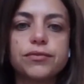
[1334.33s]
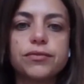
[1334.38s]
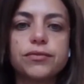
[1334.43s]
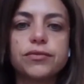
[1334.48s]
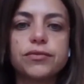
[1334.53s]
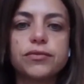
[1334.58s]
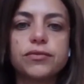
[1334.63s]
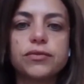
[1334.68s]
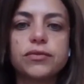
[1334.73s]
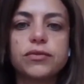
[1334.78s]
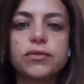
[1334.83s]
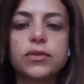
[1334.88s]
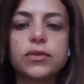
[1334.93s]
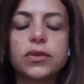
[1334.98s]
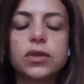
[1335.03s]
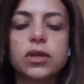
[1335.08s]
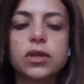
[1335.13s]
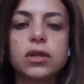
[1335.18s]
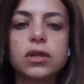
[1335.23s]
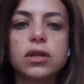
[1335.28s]

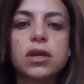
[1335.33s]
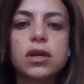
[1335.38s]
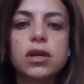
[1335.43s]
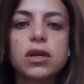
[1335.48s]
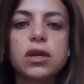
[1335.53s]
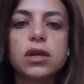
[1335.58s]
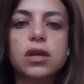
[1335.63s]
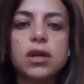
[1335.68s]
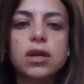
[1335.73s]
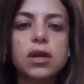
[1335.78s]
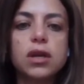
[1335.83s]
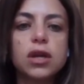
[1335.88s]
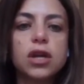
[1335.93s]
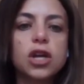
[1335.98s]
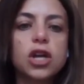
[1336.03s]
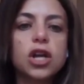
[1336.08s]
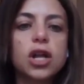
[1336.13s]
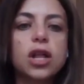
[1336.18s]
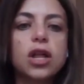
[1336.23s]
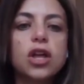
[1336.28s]

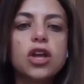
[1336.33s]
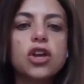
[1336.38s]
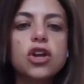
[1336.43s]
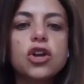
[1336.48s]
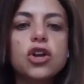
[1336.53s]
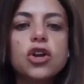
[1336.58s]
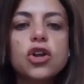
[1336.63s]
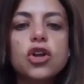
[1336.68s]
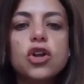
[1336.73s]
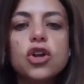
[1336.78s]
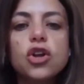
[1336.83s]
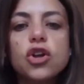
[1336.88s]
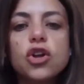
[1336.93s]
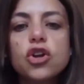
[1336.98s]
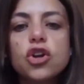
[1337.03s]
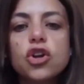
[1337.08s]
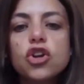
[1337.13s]
(silence)